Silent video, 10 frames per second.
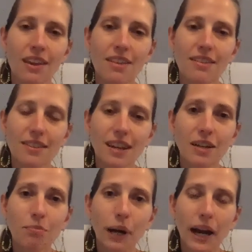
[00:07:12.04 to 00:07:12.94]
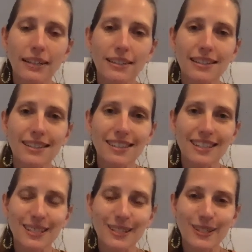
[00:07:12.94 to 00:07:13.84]
The second practice
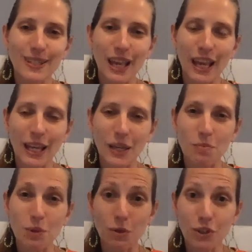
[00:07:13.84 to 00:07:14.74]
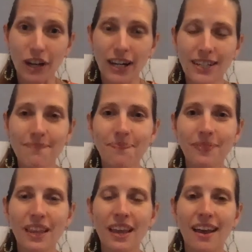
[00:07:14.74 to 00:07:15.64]
is a mudra.
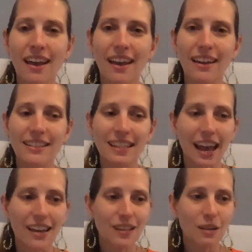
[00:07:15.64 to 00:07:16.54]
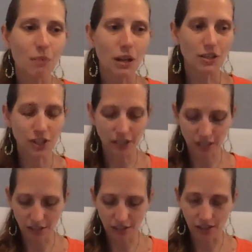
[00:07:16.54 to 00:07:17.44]
And as I
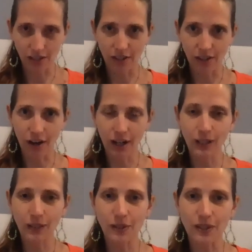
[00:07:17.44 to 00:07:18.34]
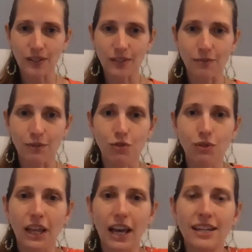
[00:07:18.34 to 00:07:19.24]
mentioned, the heart lotus is
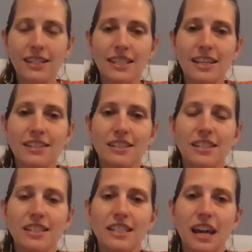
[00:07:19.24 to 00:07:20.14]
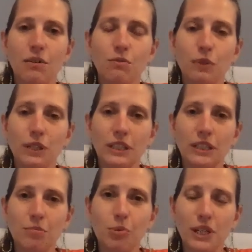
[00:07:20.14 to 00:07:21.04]
visualized as this downward
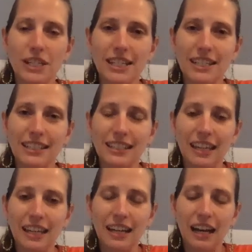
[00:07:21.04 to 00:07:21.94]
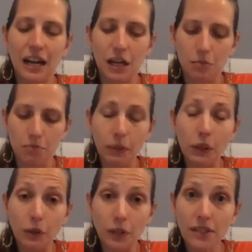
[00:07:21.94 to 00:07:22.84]
pointing
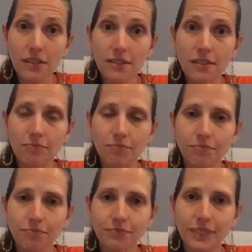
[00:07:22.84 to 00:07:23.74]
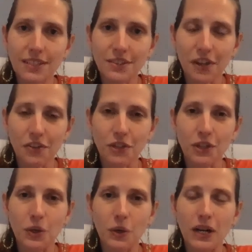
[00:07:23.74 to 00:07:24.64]
lotus in tantric
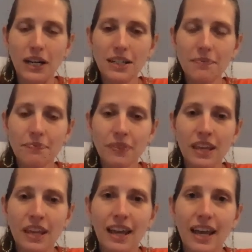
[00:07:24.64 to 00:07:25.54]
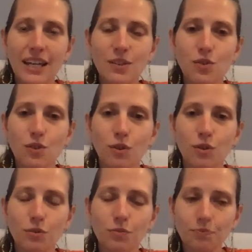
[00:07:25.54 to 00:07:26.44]
yoga. And so